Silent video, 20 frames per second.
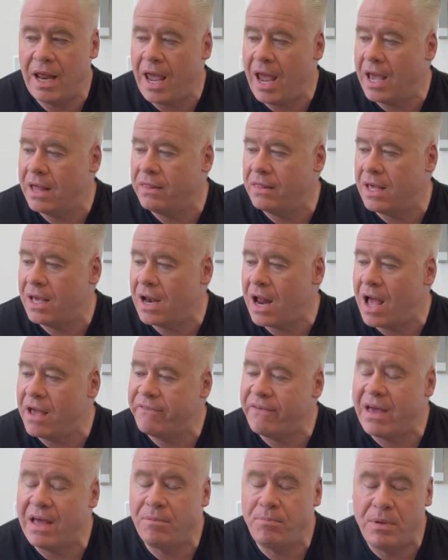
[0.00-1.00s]
And then I've
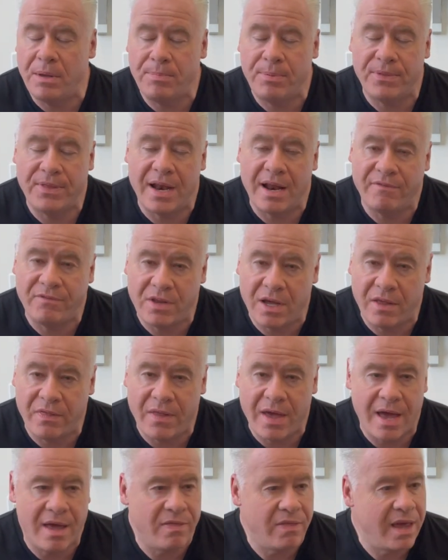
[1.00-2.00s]
had people that I've done
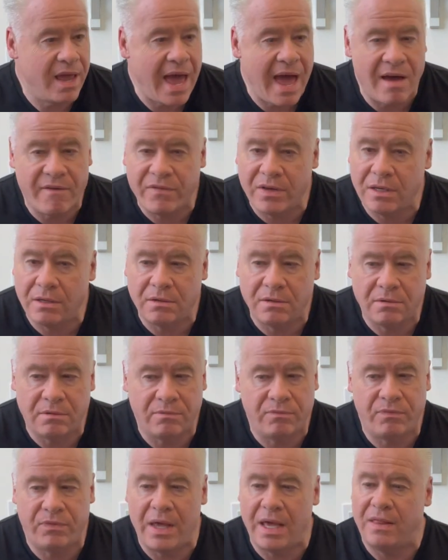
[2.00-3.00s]
that and they
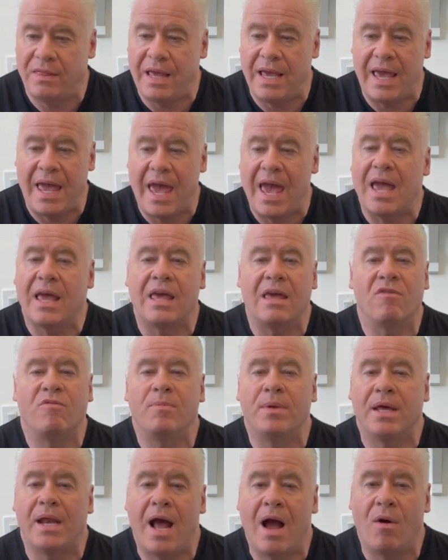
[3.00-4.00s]
can't give
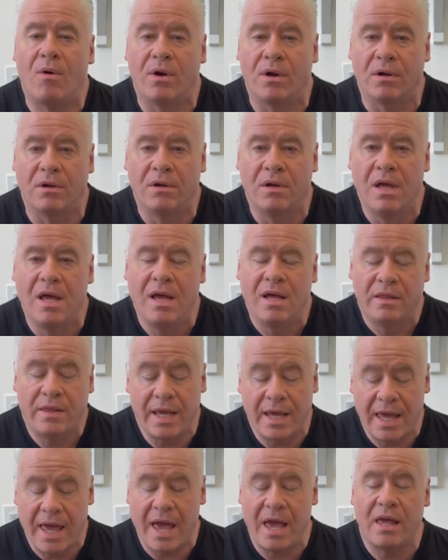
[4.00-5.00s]
me an hour. They
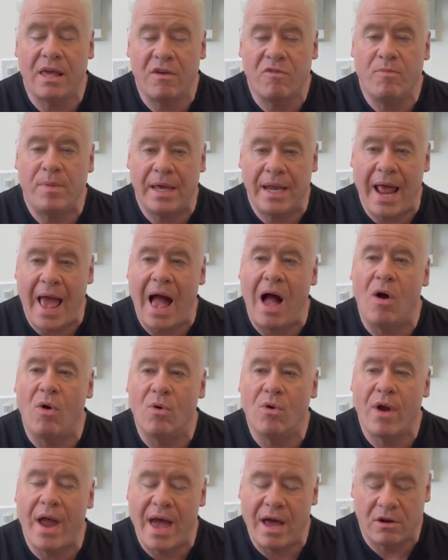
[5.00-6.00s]
can't give me an
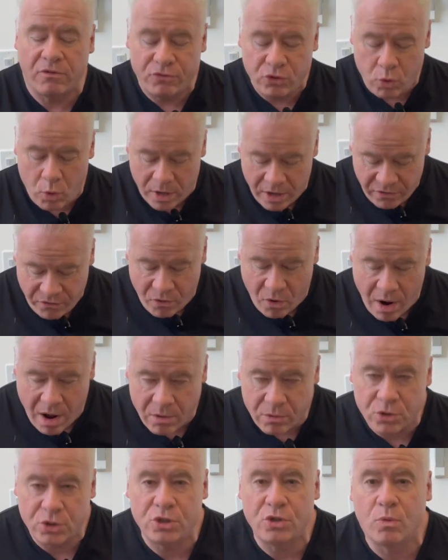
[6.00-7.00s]
hour out of 24
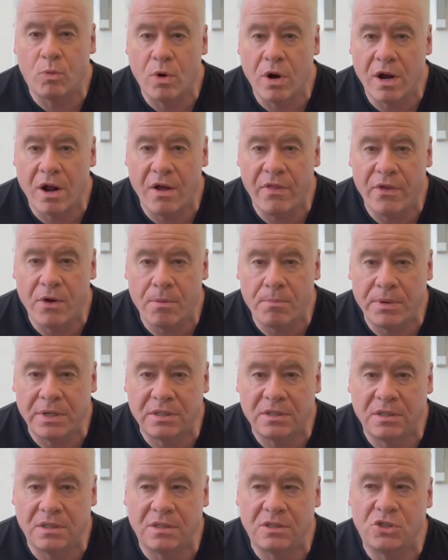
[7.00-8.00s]
hours to work on their
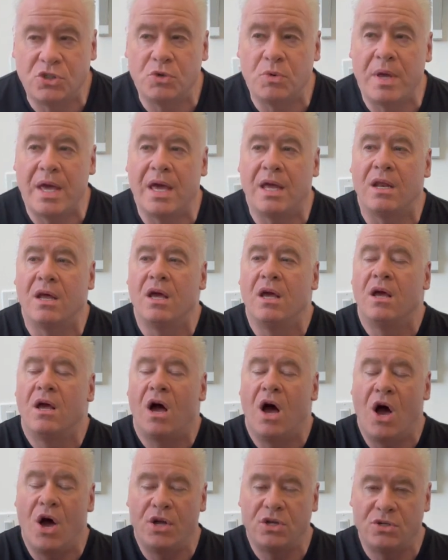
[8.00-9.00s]
business to hit
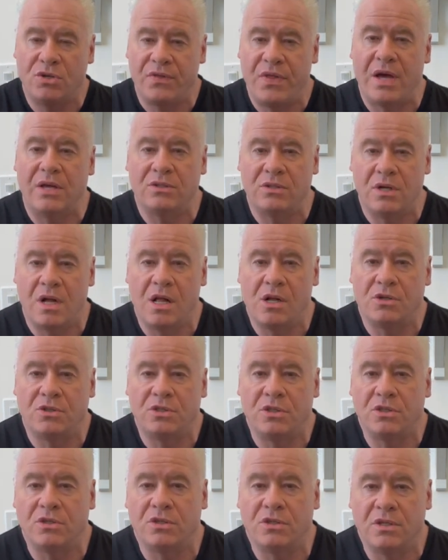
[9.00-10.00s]
$100,000
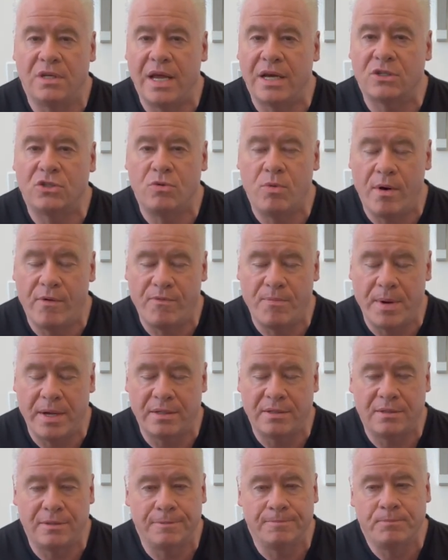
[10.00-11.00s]
in the next 12
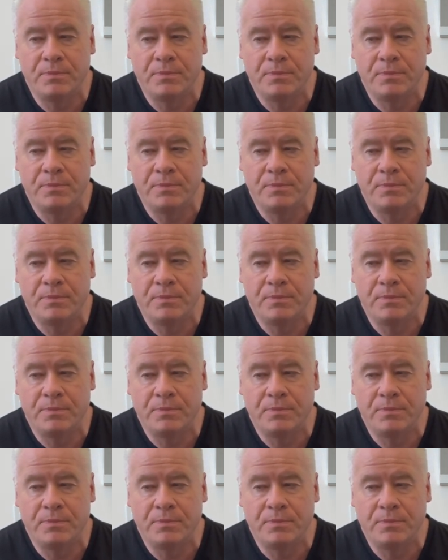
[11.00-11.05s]
months.